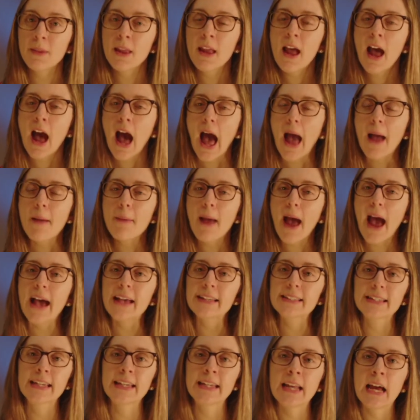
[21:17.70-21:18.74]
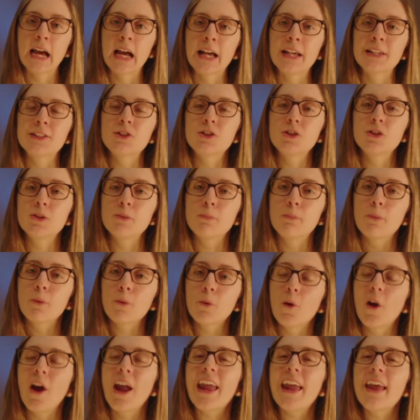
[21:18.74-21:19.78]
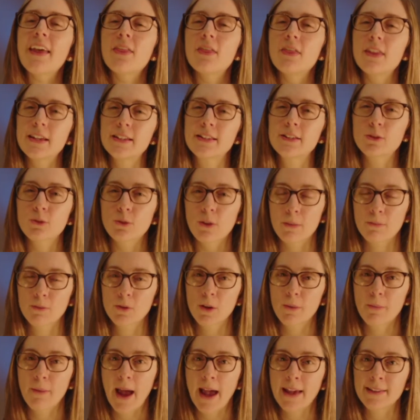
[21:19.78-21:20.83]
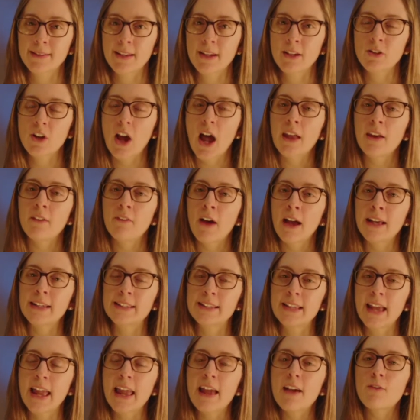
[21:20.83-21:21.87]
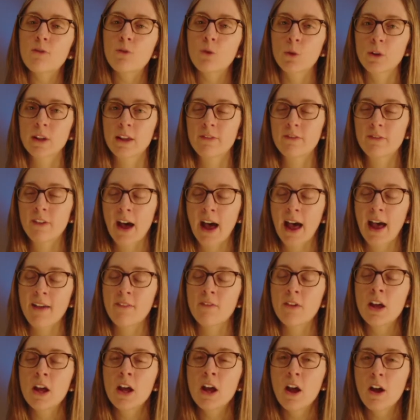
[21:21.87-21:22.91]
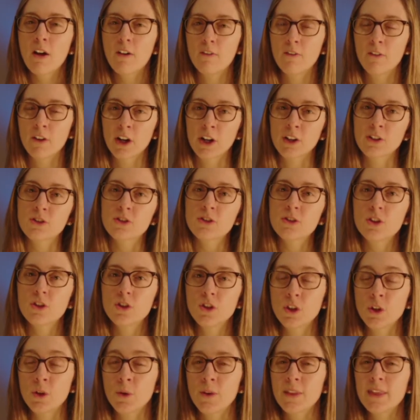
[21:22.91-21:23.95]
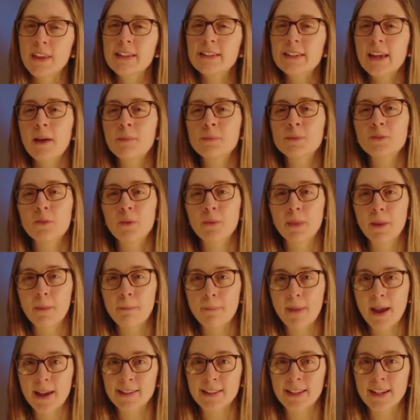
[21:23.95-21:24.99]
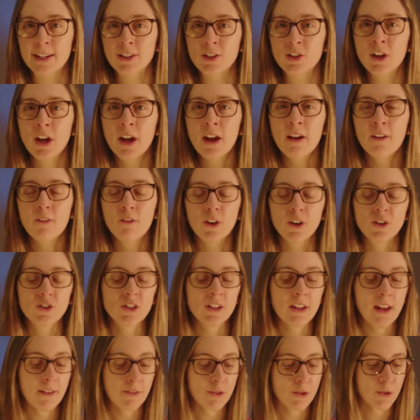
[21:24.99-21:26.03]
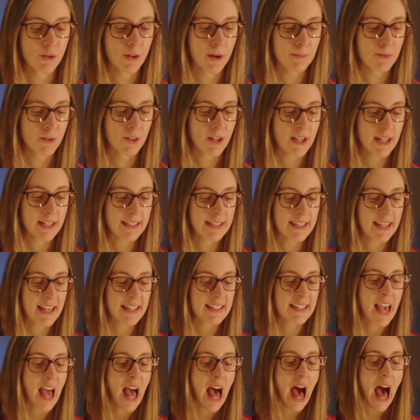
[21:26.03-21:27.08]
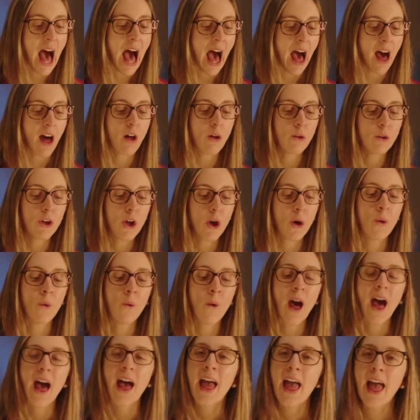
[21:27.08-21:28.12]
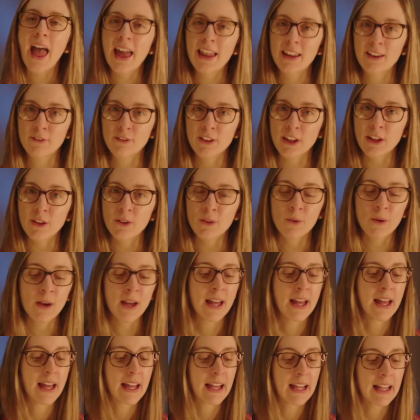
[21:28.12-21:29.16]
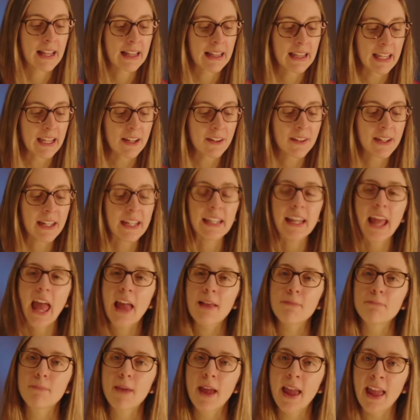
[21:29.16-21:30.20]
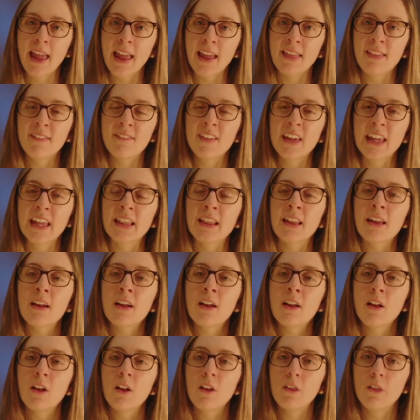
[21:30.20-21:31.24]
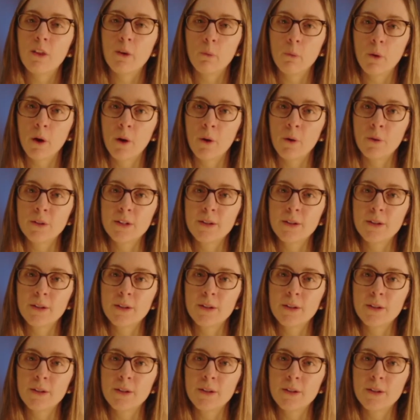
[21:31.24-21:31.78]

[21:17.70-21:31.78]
I'm asking us to pray this scripture passage out of Isaiah 45, verse 2. And this comes from the message version of scripture. It says, I'll go ahead of you, clearing and paving the road.